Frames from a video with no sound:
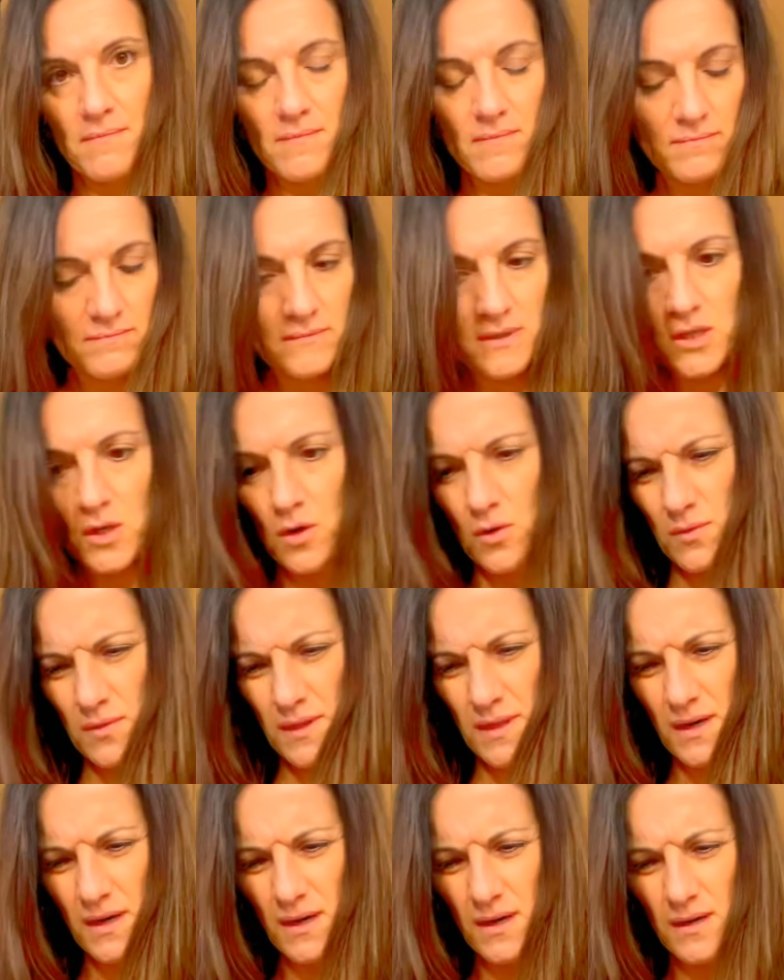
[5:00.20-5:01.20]
you know,
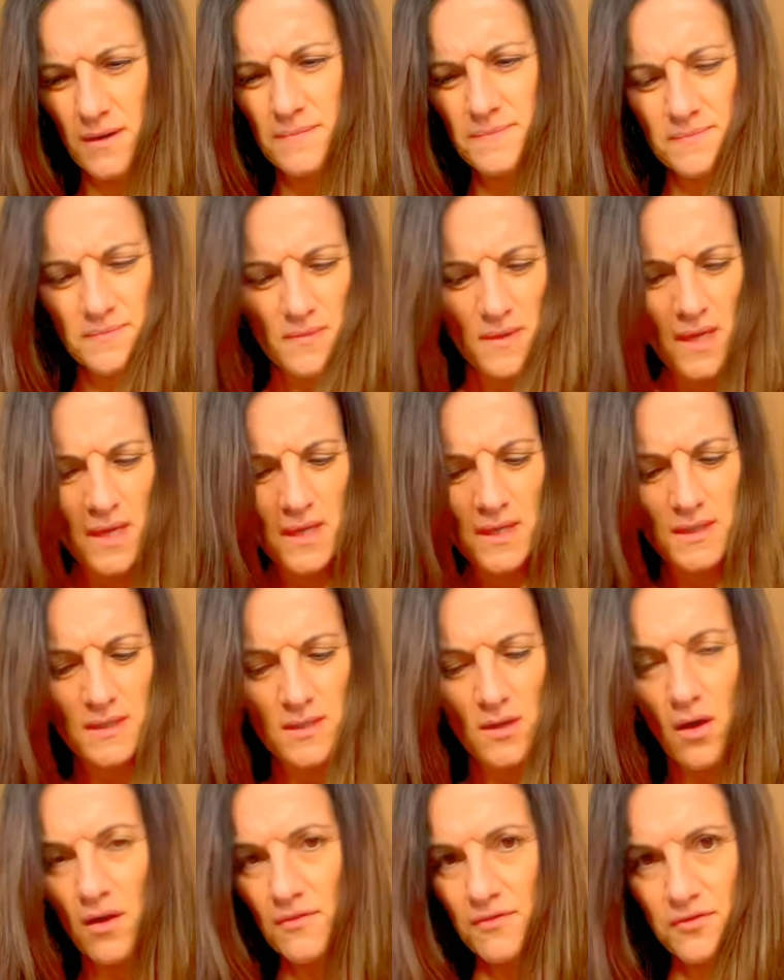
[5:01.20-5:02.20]
the
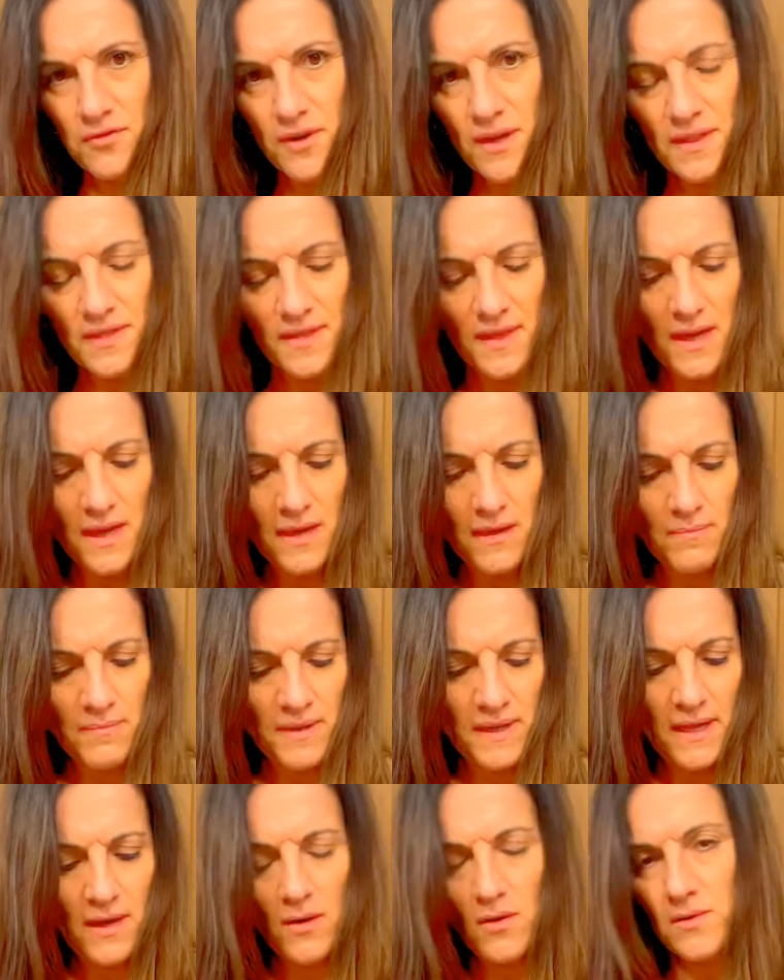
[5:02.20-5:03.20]
salt-free thing,
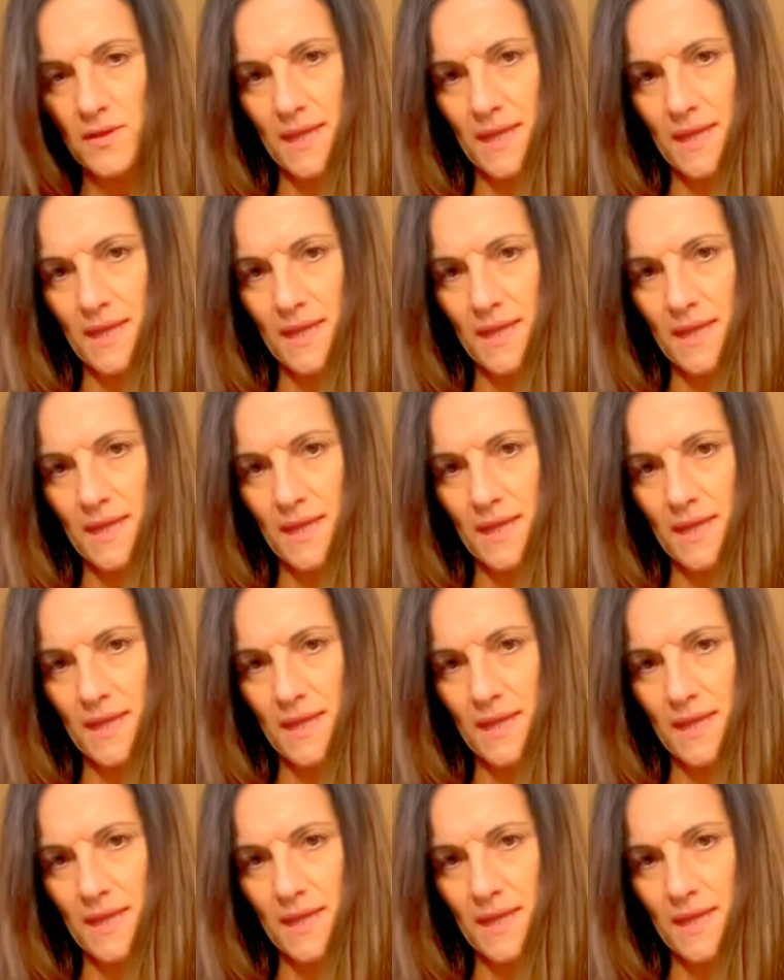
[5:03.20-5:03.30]
but it only